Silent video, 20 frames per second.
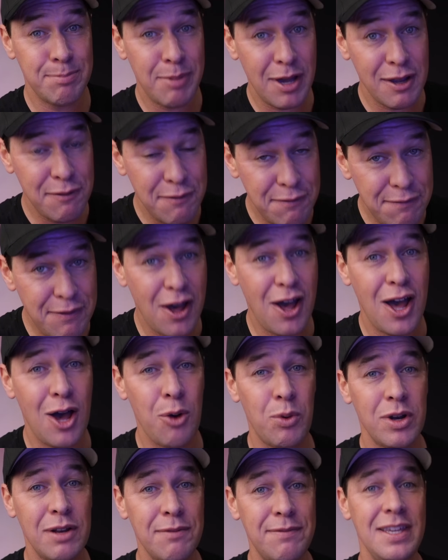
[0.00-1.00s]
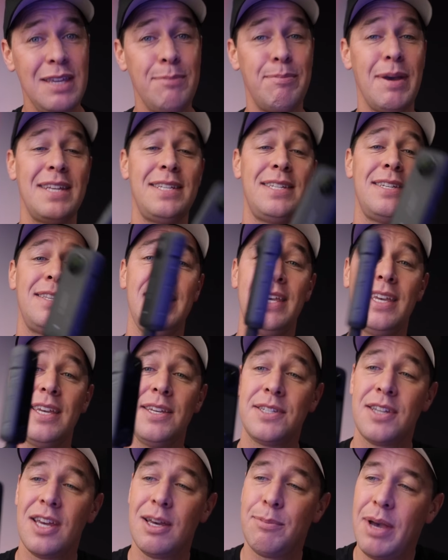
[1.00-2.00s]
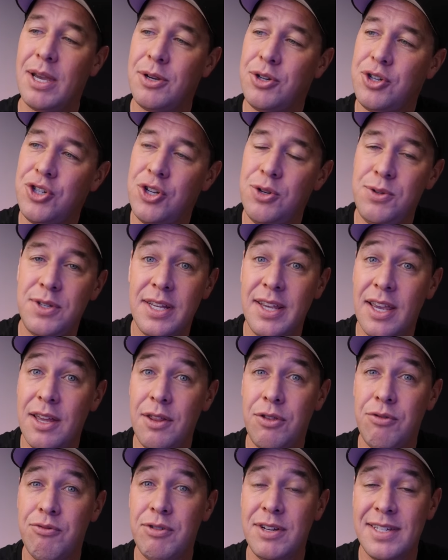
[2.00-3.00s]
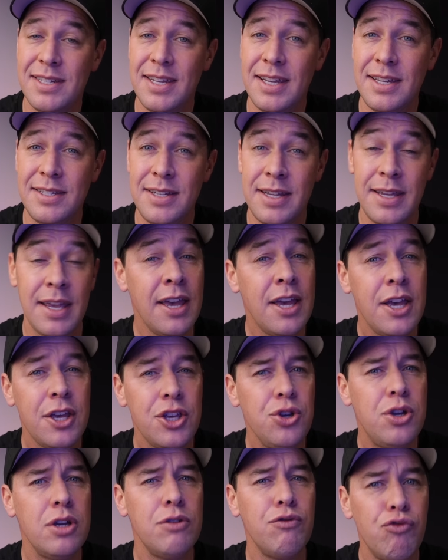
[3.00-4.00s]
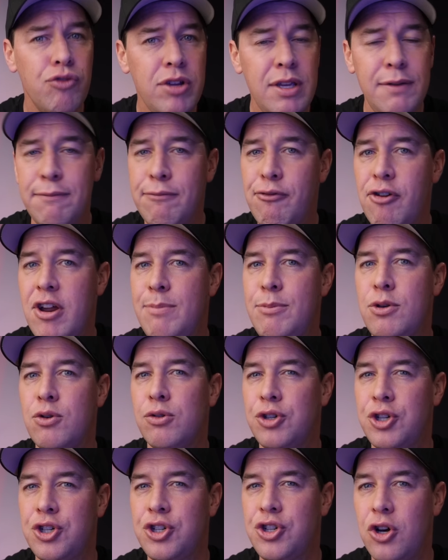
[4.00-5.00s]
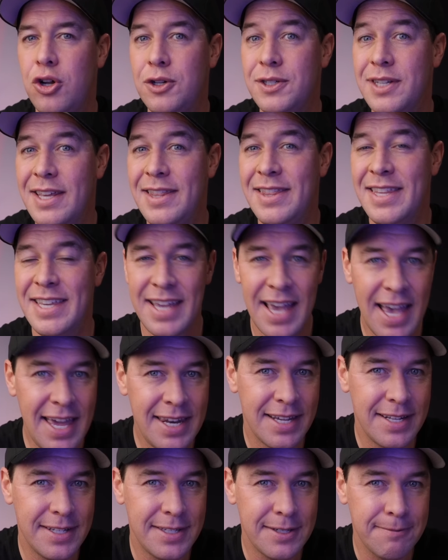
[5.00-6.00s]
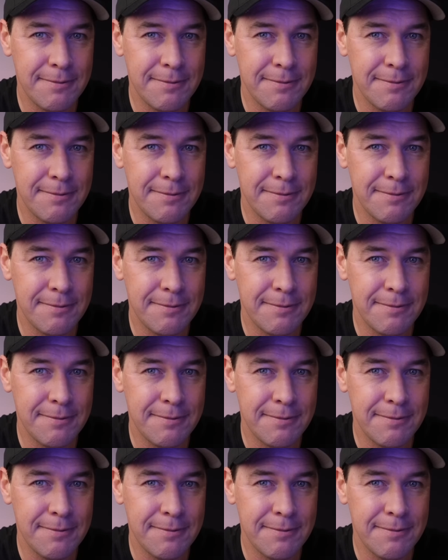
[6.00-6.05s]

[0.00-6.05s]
by far one of the best things about shooting in 360. You can reframe your shot in the edit.